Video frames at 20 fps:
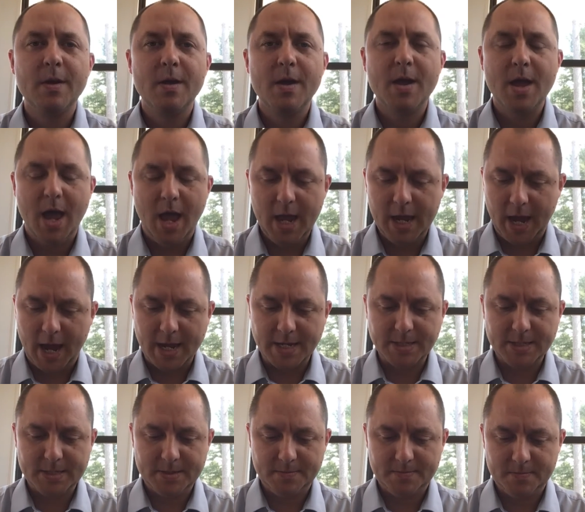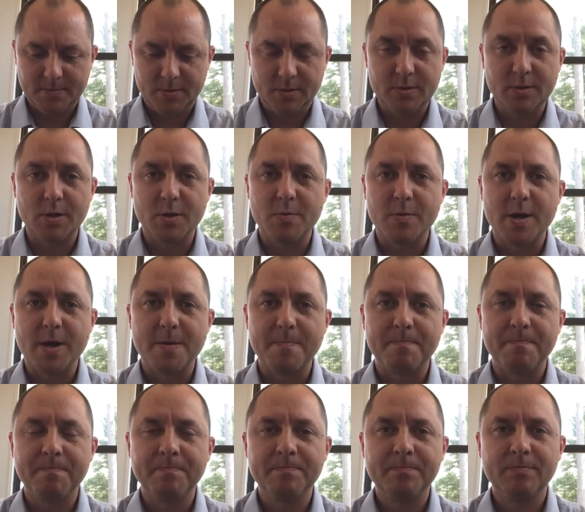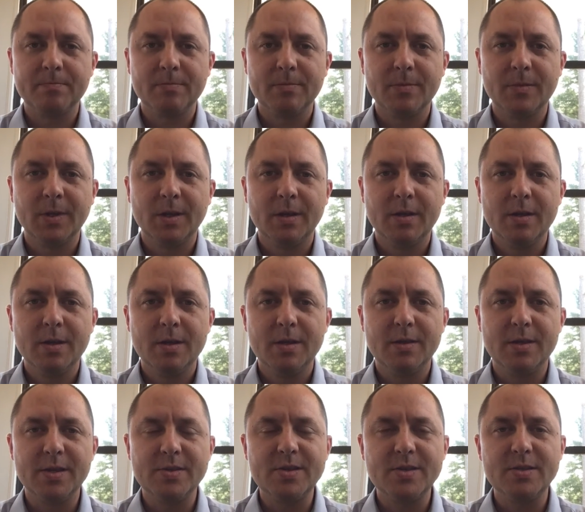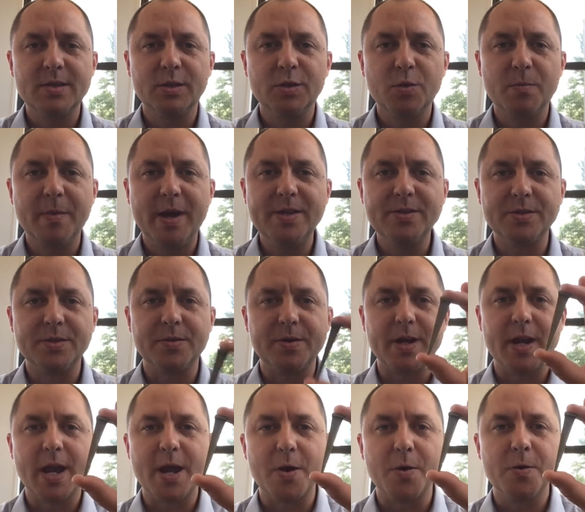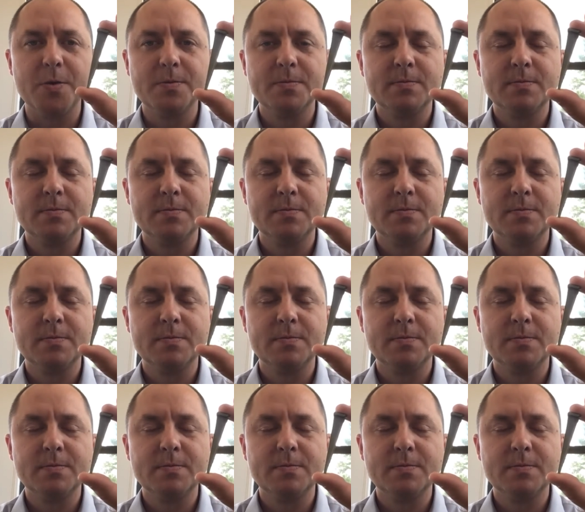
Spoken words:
Hey guys, this is a little masonry nail.